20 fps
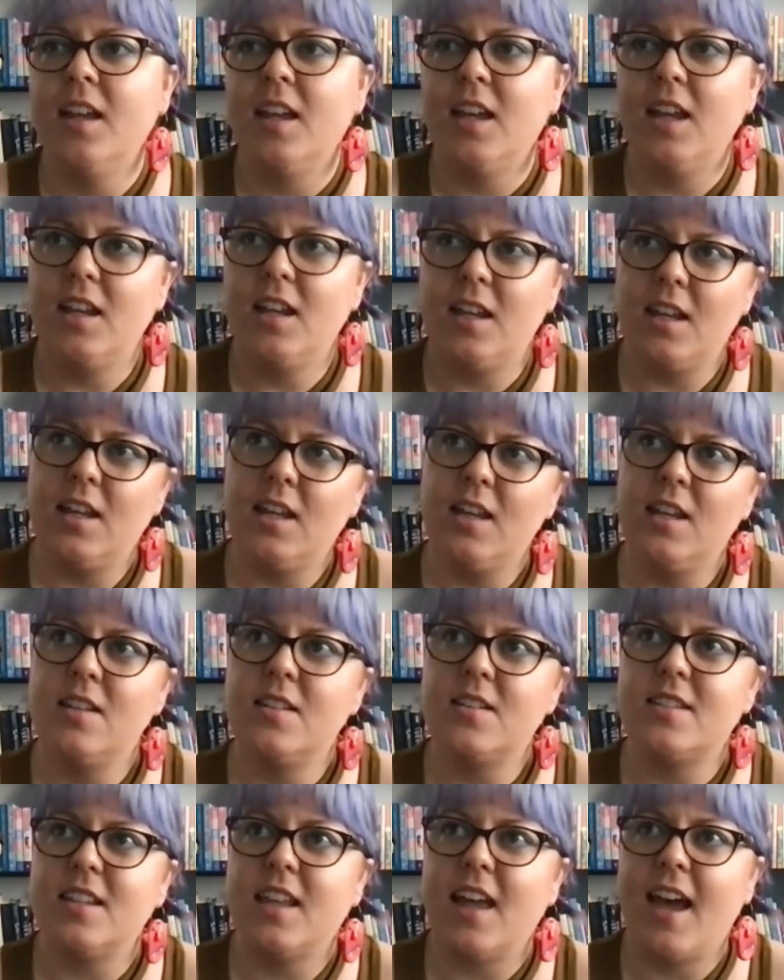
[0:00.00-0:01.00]
It
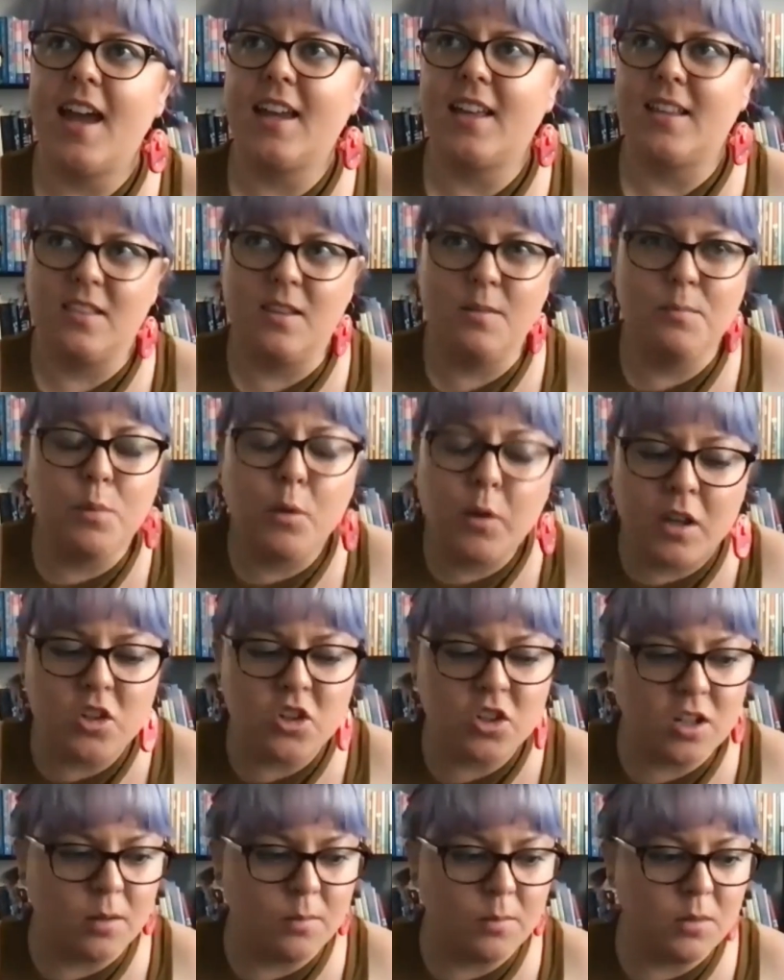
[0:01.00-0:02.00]
is like the
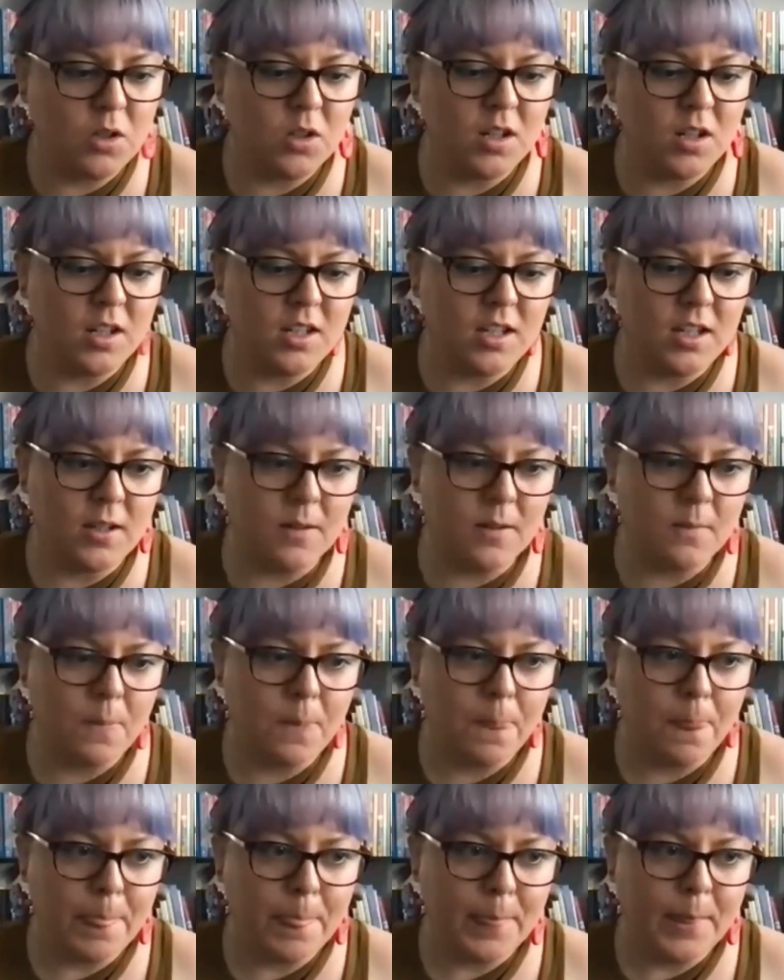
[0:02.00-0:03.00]
bookish community
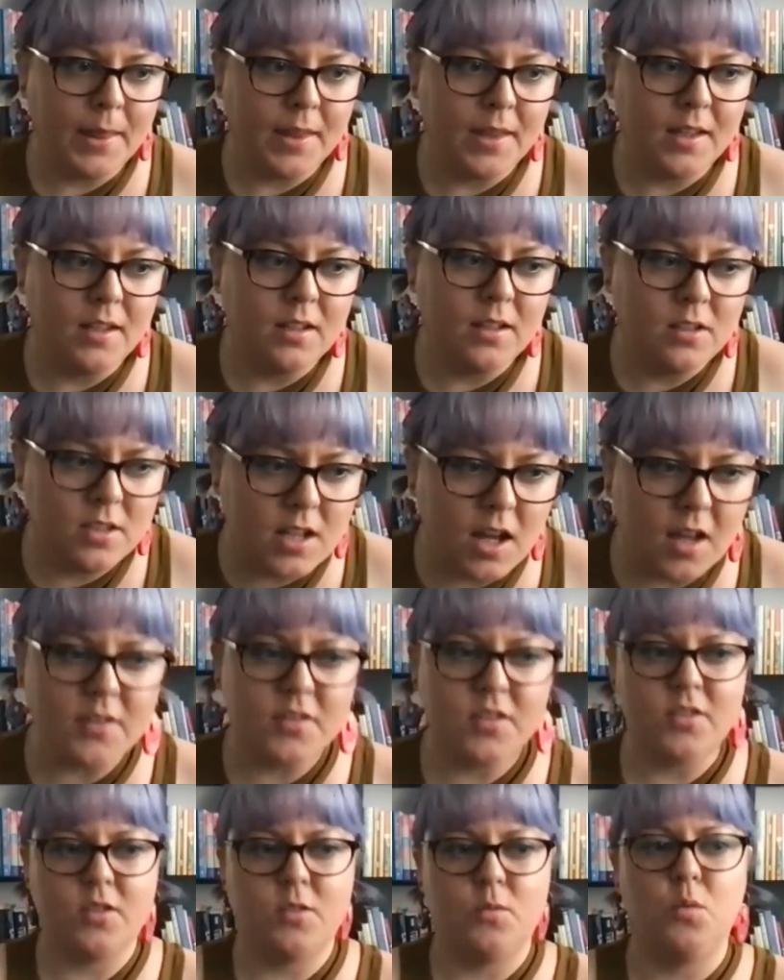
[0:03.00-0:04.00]

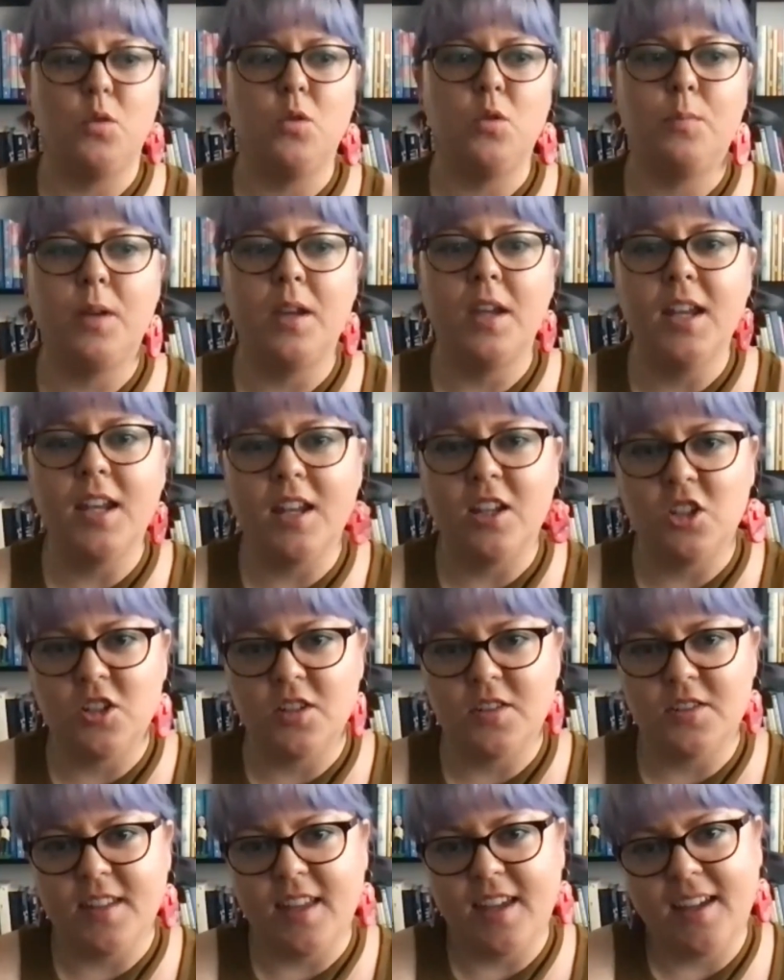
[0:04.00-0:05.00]
does swoop in and
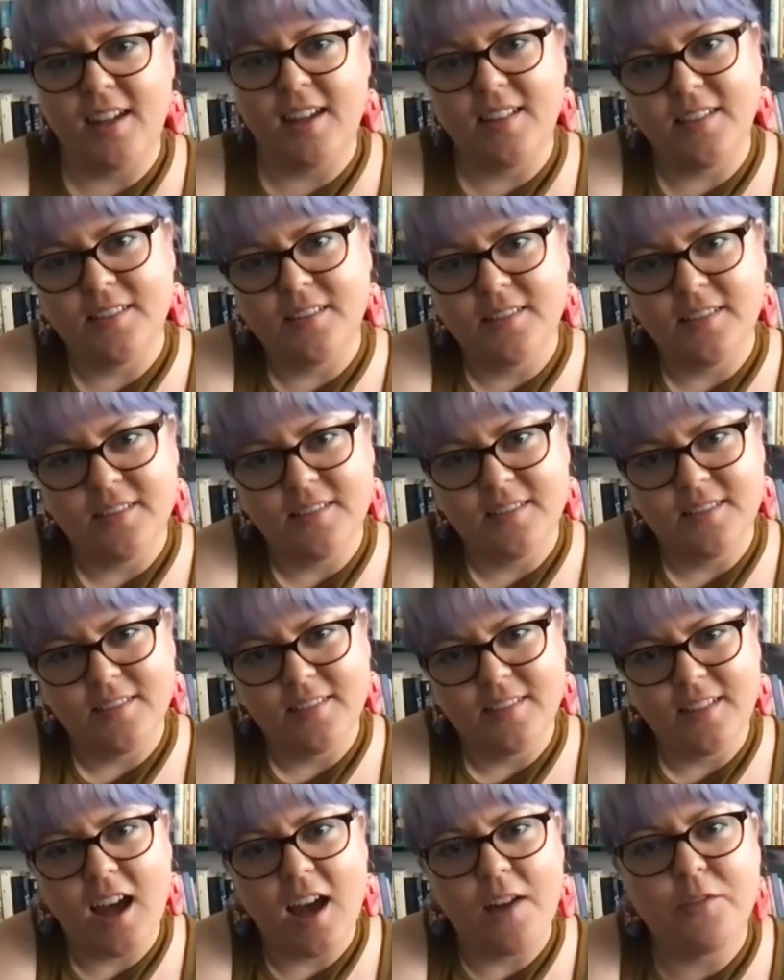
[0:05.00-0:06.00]
just like,
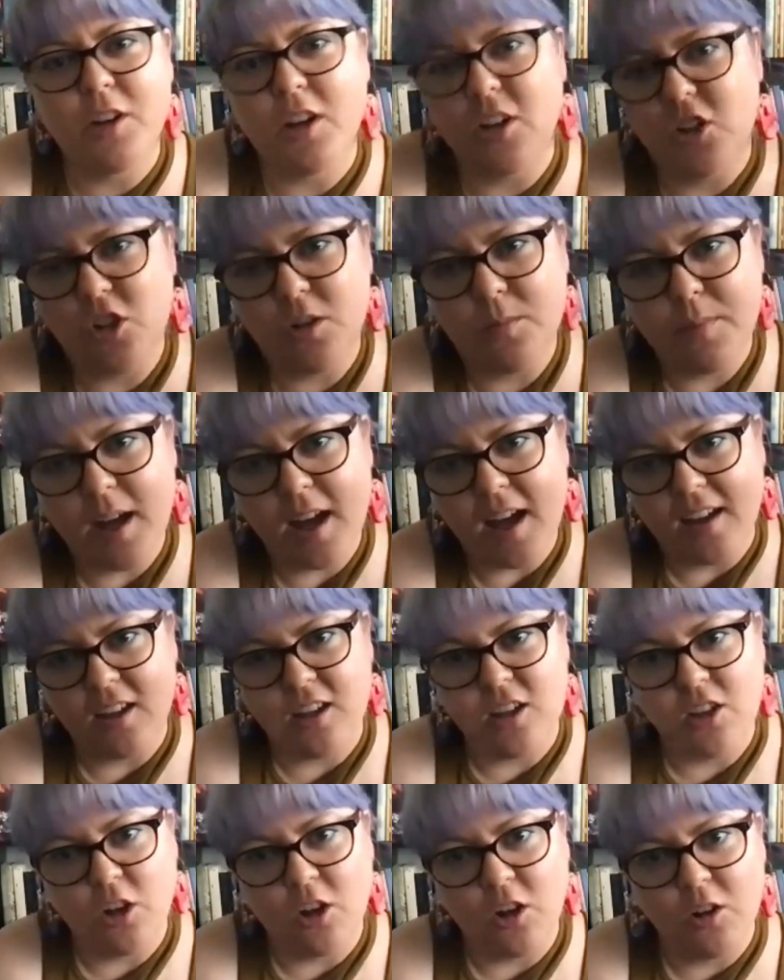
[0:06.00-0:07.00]
I've got your back,
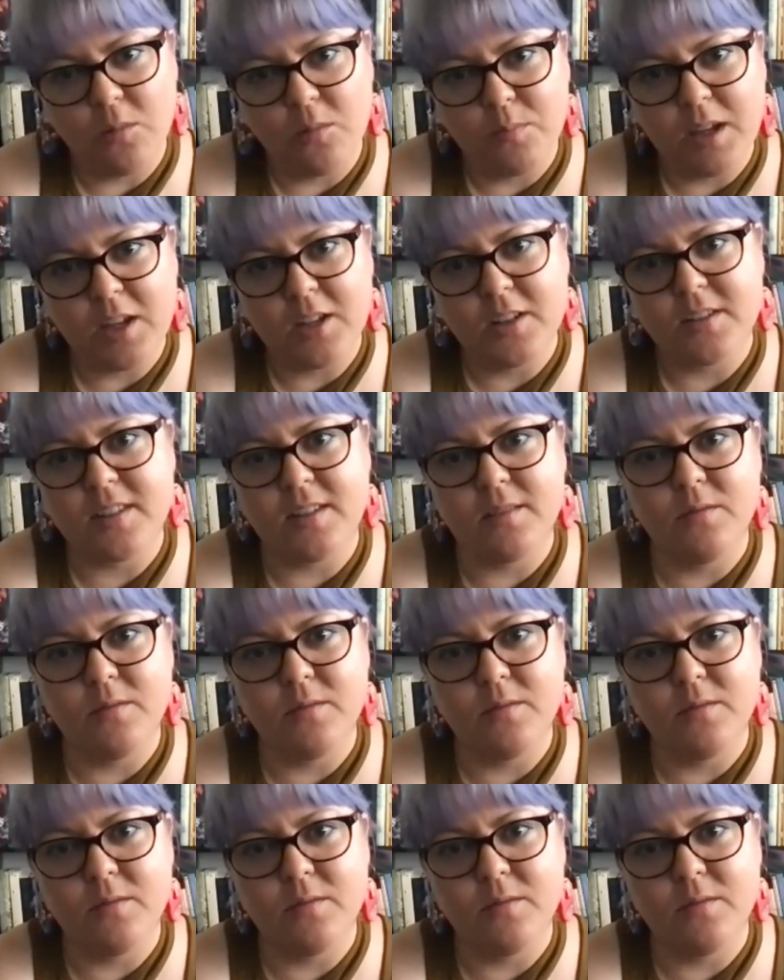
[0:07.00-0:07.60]
because